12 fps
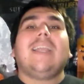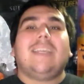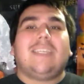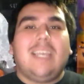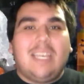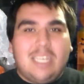
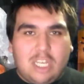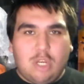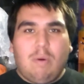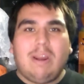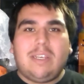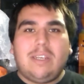This is
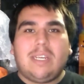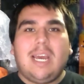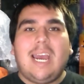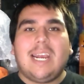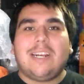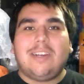22
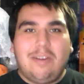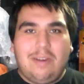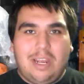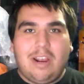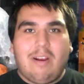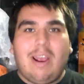Tiger Dude
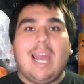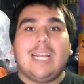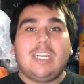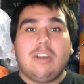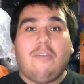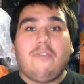here,
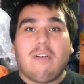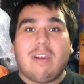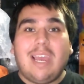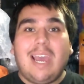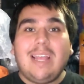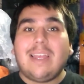and don't
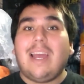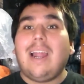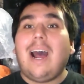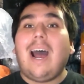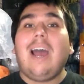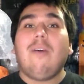forget
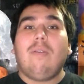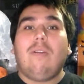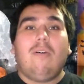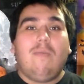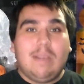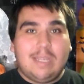that I will
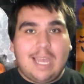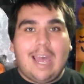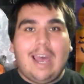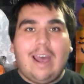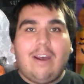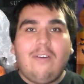always
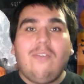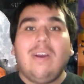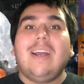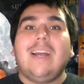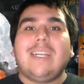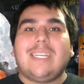have
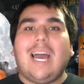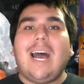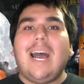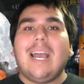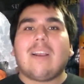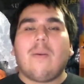
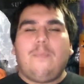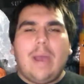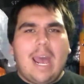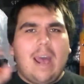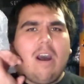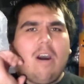Tiger
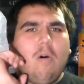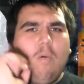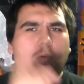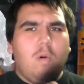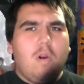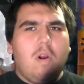
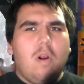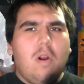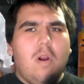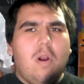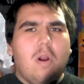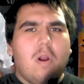
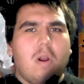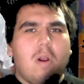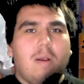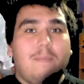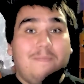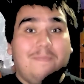
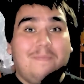Power!